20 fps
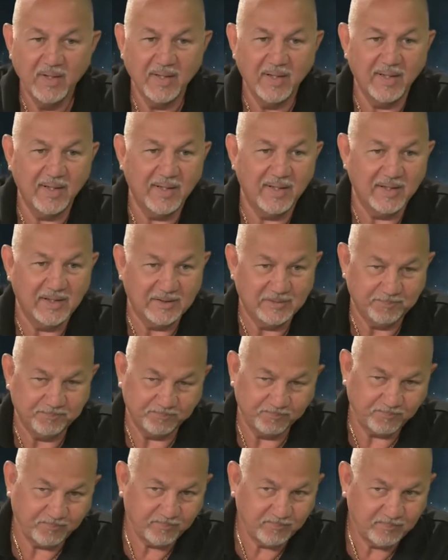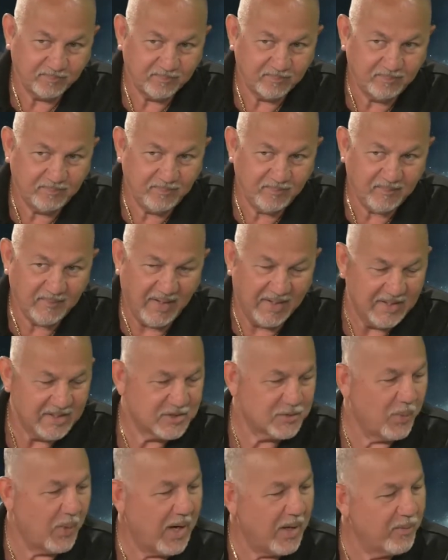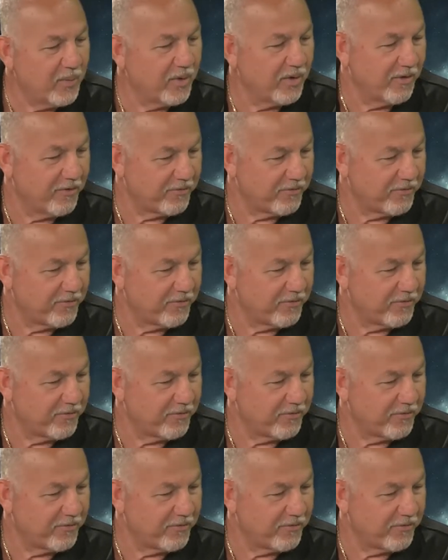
Uh, and it's why we're a